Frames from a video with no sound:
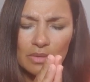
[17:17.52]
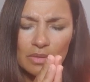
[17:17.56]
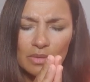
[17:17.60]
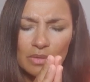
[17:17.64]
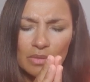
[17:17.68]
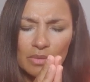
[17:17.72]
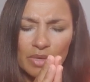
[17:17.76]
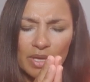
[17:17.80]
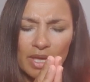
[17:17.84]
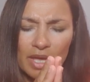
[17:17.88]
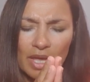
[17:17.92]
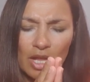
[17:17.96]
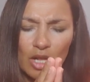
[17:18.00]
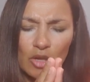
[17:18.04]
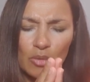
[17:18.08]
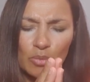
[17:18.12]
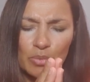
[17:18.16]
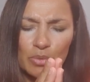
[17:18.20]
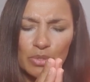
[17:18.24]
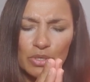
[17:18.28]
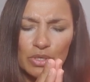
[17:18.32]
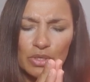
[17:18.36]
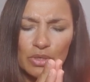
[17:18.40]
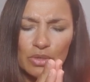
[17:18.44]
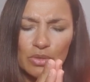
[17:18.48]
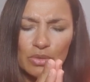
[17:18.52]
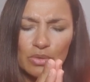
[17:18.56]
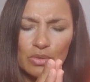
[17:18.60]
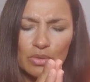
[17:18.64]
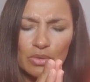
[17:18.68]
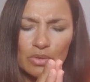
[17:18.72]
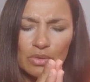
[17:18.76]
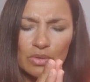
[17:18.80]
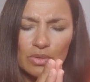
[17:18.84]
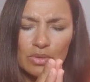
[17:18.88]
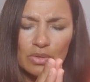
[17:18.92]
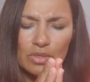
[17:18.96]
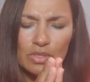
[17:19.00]
We help you
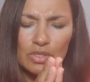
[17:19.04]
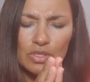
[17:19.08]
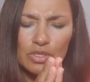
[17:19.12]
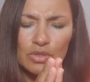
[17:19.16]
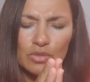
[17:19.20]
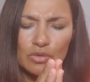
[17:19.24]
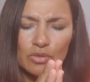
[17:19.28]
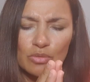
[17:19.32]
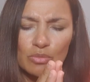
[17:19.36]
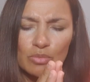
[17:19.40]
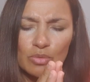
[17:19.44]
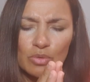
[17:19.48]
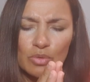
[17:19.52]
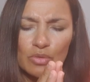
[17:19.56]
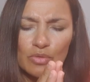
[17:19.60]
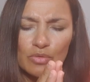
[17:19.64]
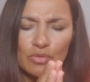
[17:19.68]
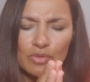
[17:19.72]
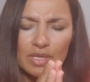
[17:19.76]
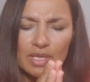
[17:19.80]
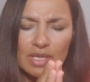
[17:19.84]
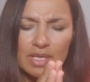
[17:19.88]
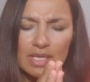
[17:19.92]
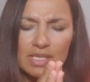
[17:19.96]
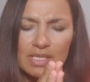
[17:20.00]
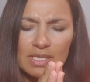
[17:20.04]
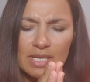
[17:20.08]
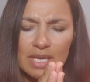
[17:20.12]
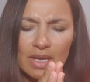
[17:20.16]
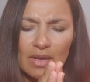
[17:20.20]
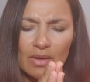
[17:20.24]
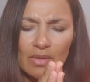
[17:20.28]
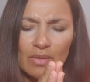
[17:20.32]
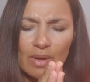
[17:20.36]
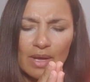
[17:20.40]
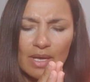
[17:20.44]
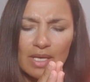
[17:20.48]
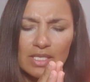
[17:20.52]
to remove these
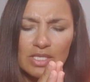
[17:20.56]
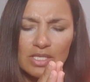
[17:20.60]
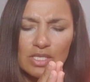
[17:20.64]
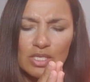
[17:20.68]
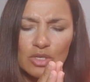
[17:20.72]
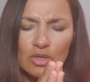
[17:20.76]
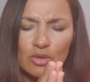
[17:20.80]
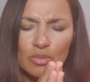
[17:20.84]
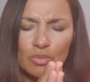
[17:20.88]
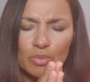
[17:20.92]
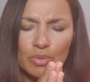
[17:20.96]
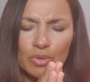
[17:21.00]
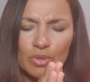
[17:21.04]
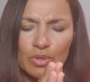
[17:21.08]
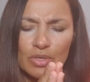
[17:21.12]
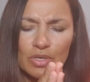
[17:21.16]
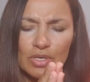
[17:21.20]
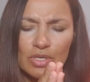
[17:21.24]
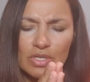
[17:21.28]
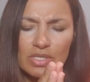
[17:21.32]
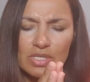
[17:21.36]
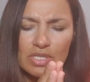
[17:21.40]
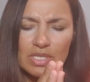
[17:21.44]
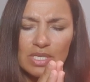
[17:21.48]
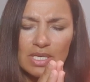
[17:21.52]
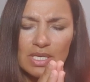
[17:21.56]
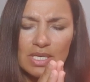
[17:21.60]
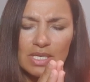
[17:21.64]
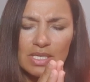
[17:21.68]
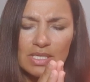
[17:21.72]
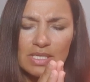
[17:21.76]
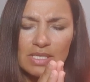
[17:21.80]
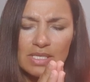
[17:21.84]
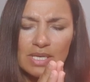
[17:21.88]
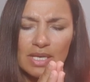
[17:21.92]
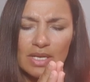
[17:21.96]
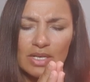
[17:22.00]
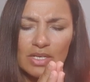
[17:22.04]
now as you purge
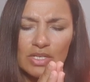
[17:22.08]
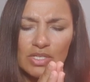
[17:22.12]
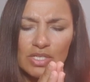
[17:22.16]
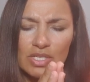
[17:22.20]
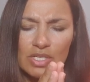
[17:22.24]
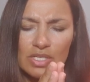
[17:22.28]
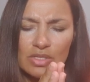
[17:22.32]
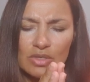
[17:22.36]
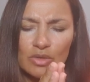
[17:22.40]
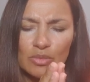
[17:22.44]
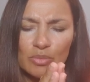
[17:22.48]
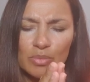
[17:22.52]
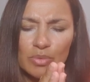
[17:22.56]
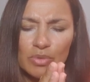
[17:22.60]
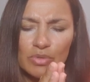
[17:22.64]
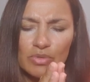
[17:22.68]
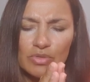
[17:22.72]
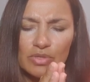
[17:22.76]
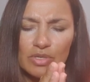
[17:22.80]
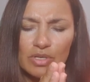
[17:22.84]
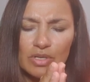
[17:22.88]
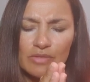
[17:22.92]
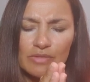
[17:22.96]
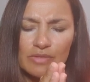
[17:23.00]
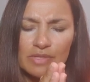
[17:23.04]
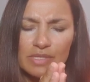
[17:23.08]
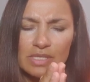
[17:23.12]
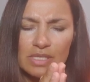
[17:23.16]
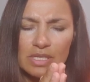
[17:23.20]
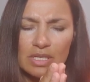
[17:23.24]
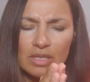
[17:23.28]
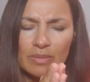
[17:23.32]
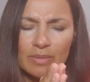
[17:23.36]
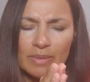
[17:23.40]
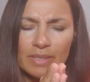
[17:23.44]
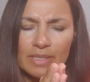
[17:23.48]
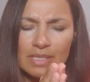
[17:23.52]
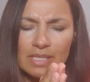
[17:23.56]
these energies up through your physical
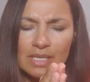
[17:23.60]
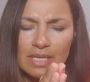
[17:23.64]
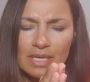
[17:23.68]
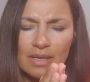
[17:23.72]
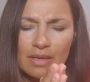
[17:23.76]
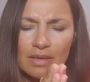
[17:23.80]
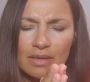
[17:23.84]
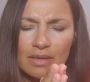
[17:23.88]
body.